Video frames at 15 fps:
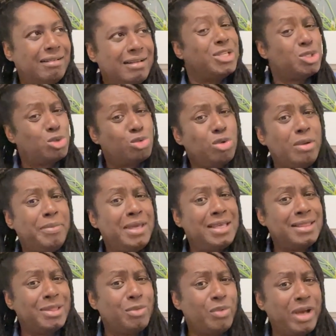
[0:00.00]

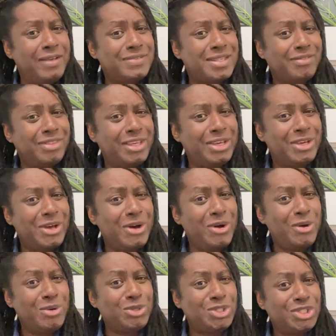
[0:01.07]
Swimming the waves of the
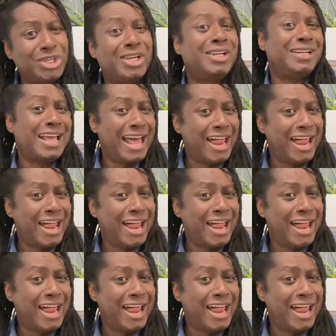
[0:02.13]
ocean,